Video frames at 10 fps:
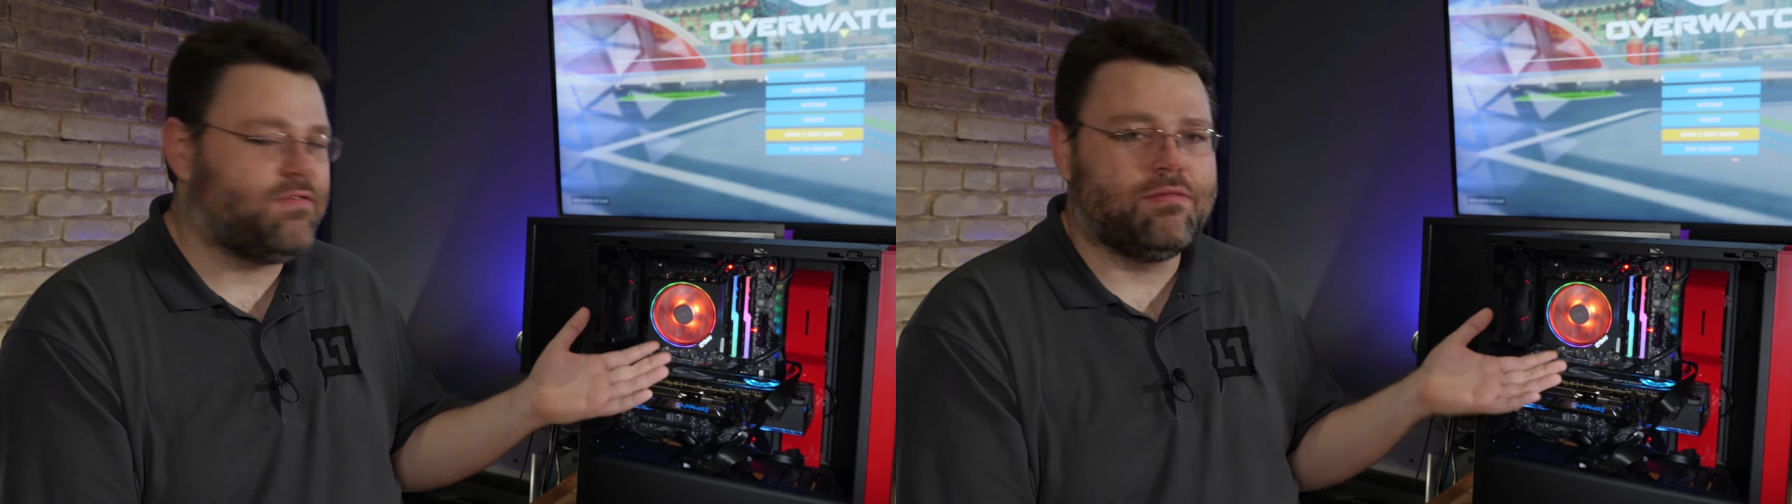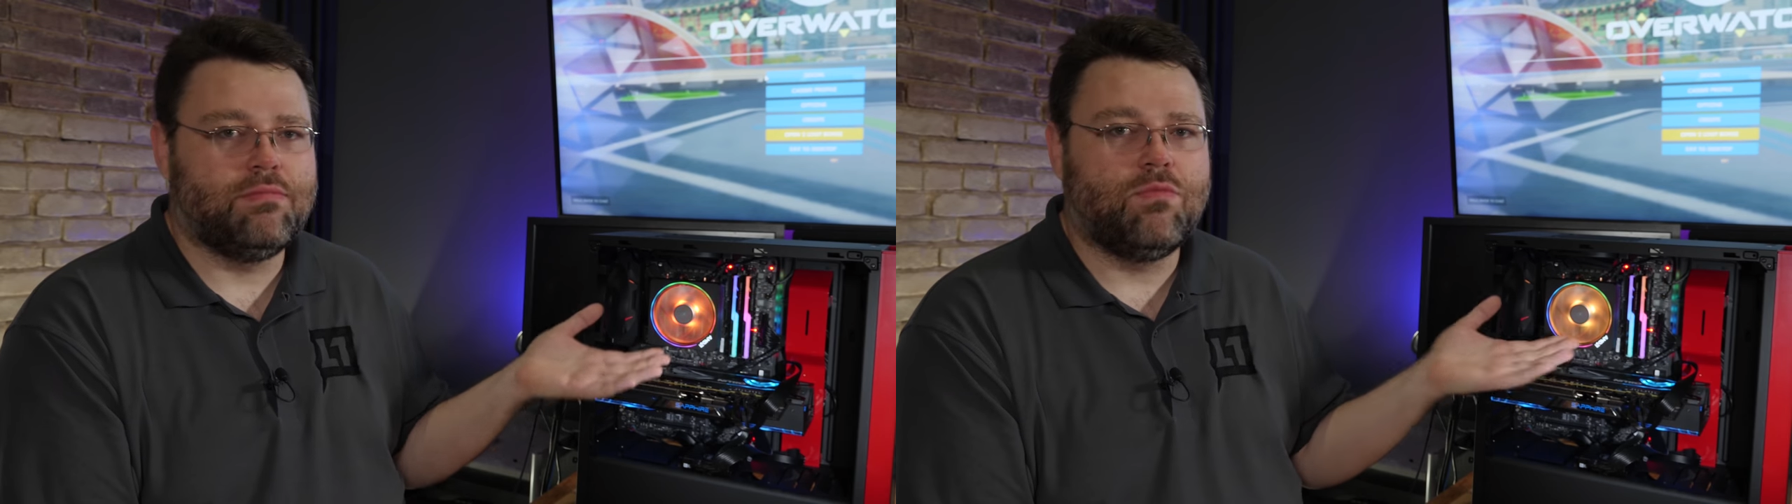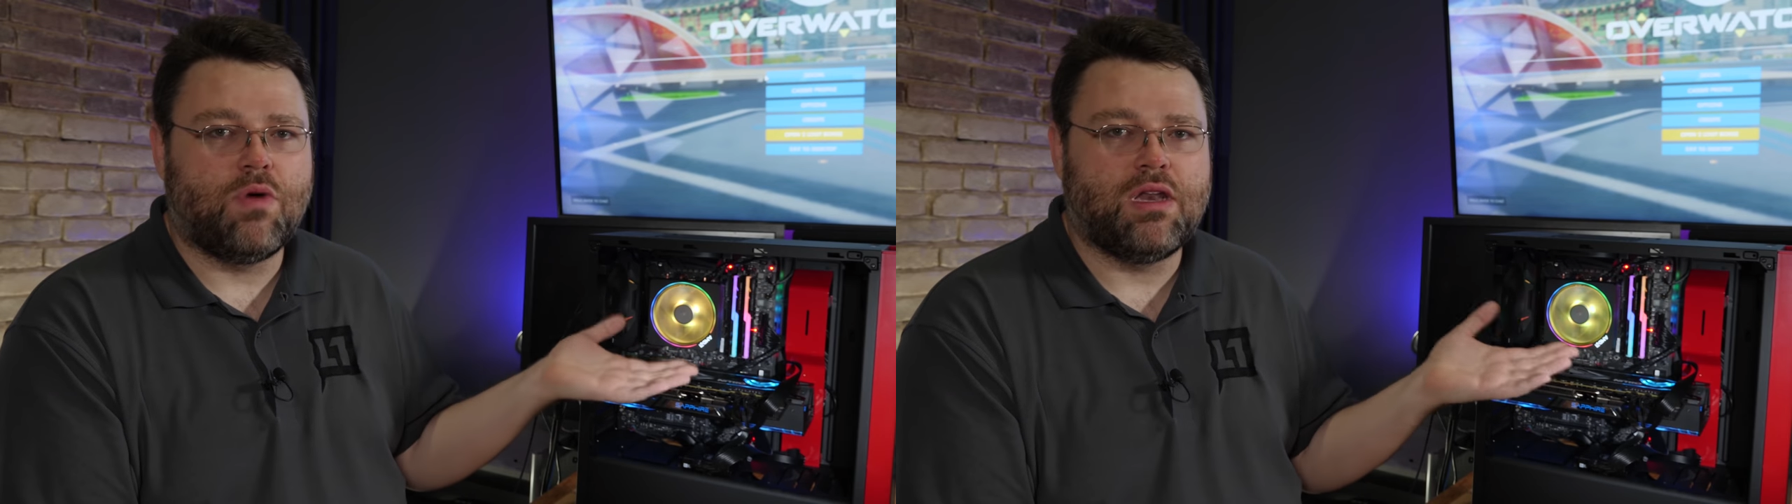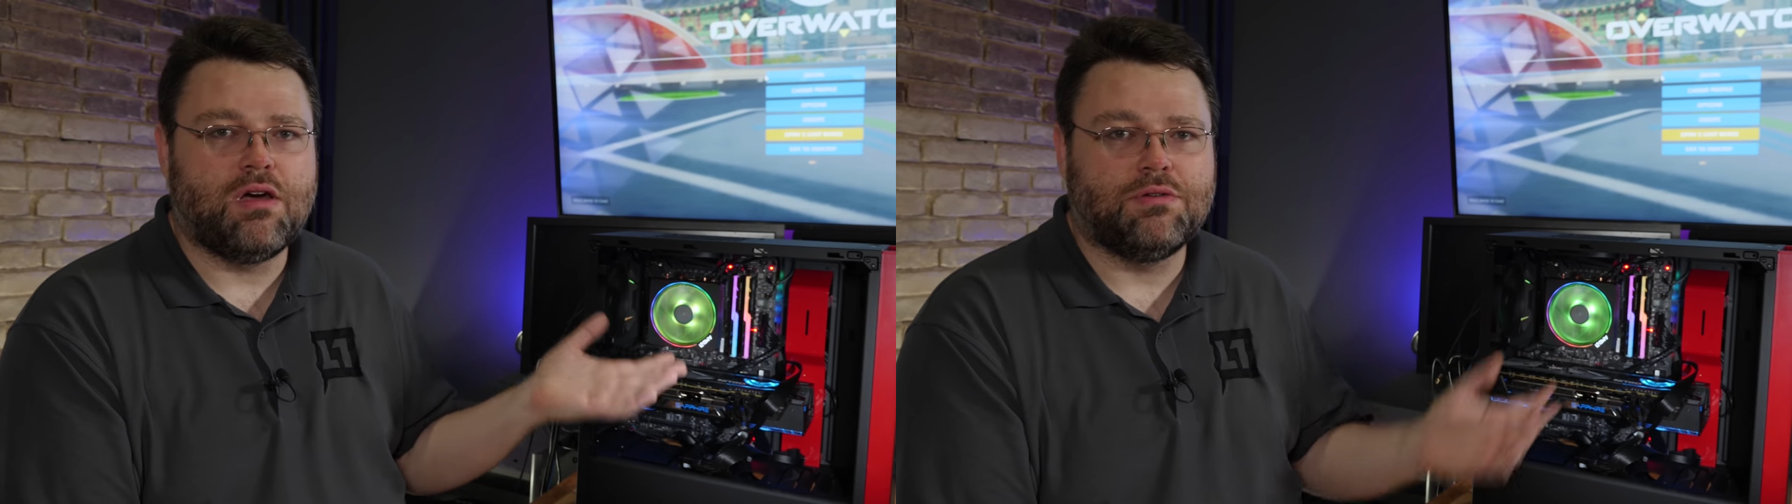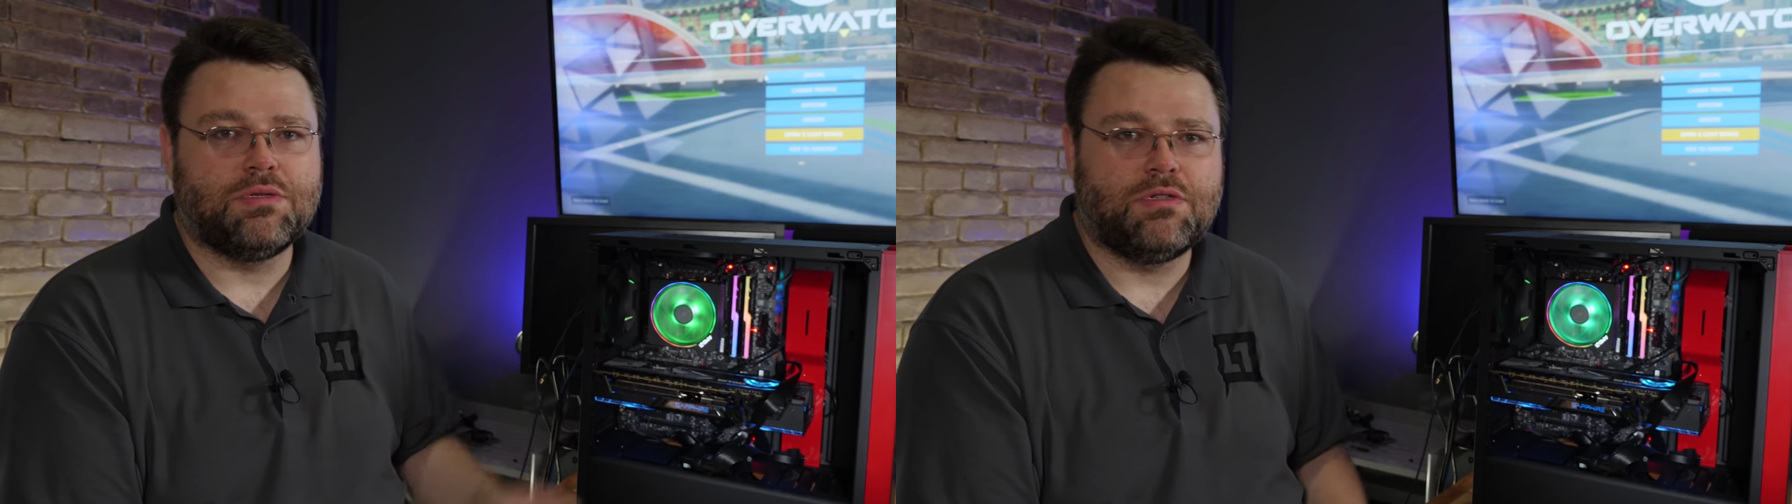from
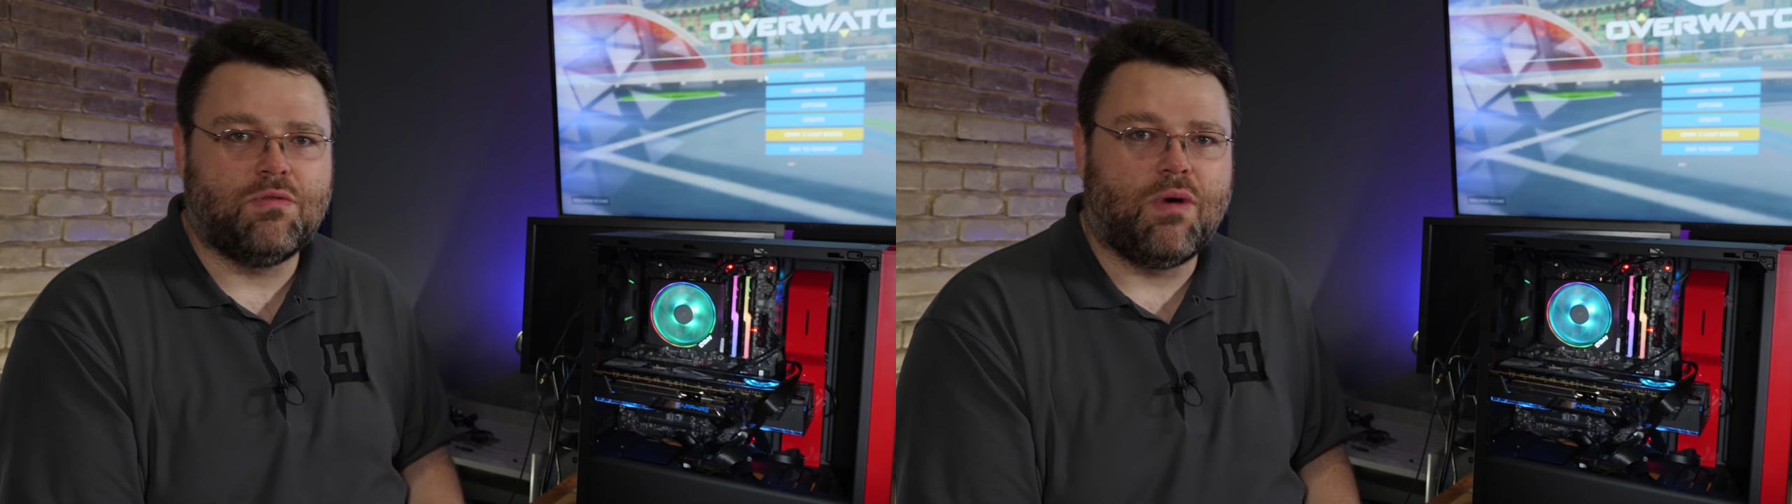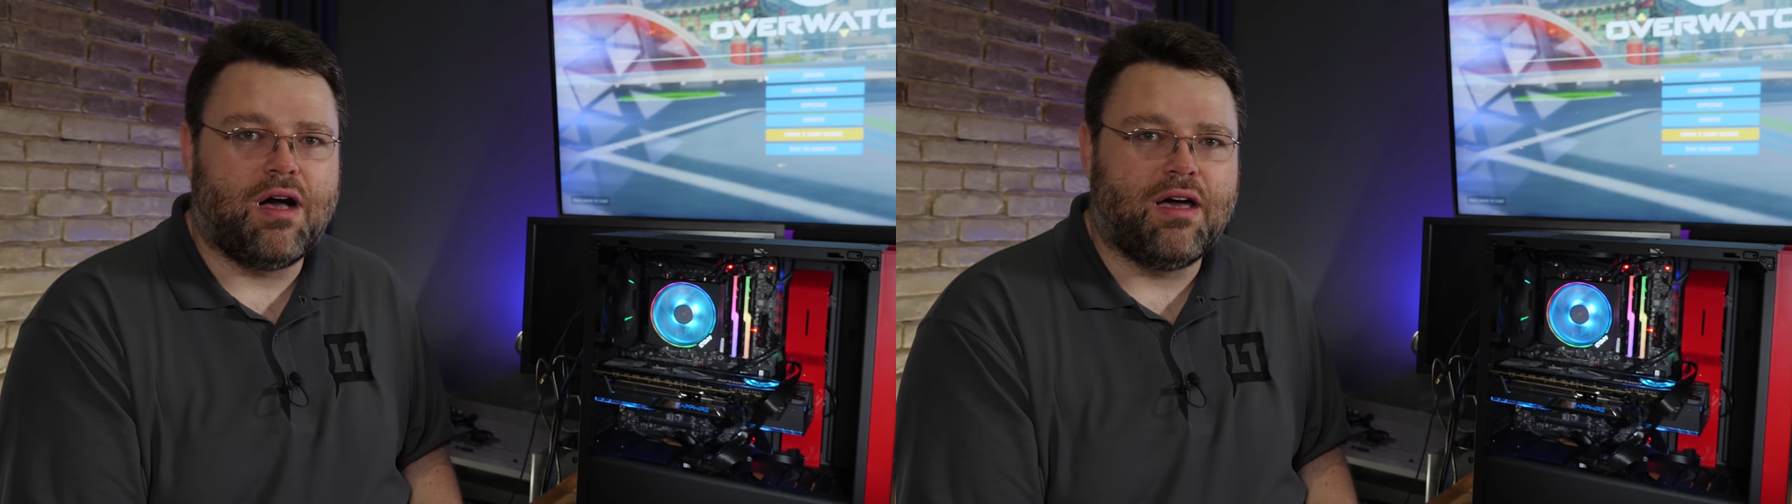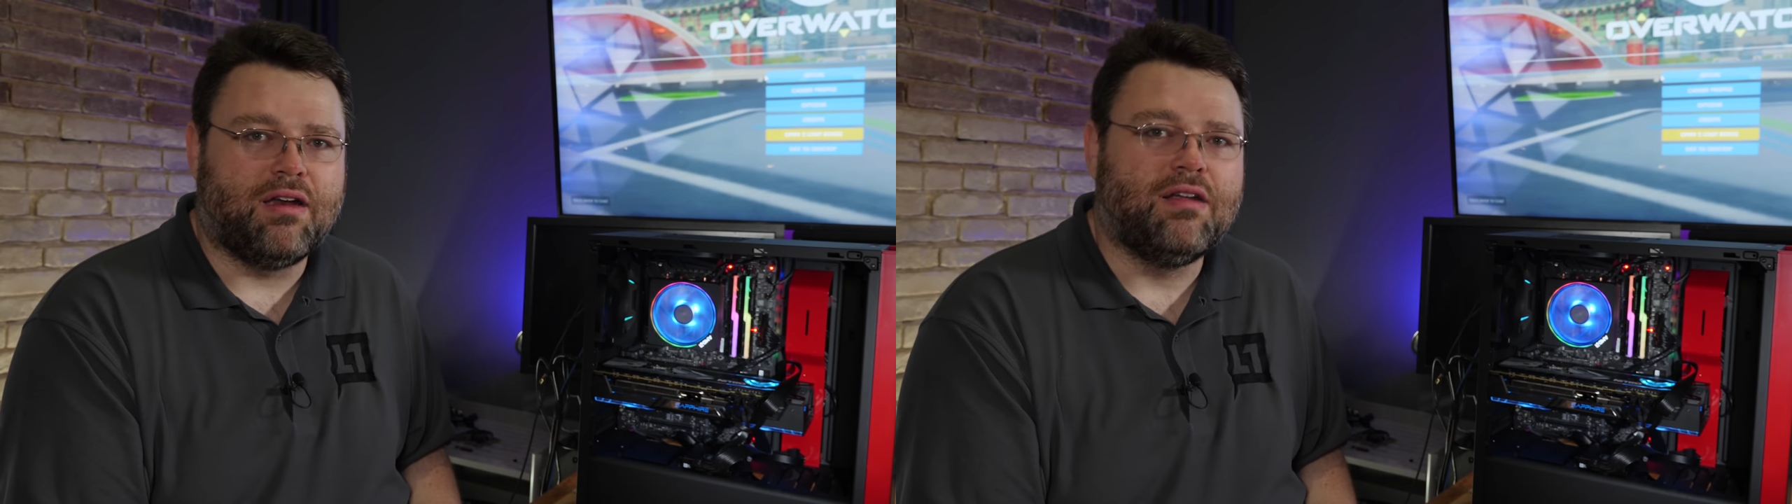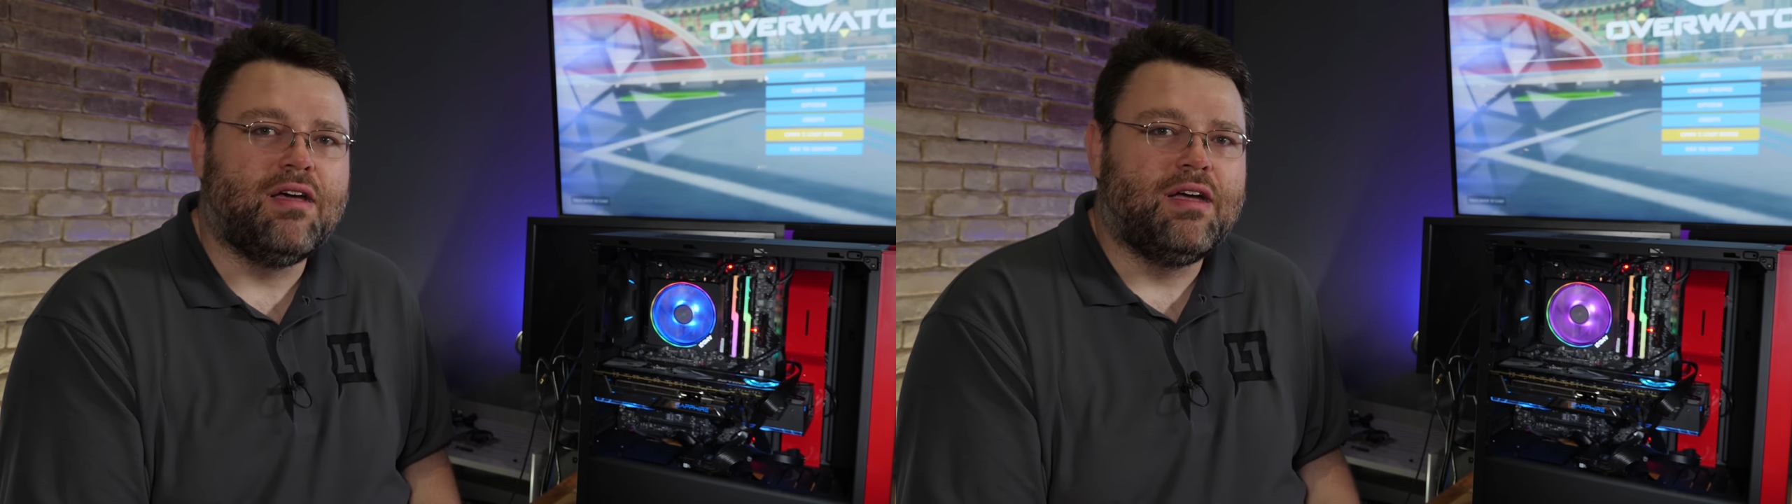Windows to Wine.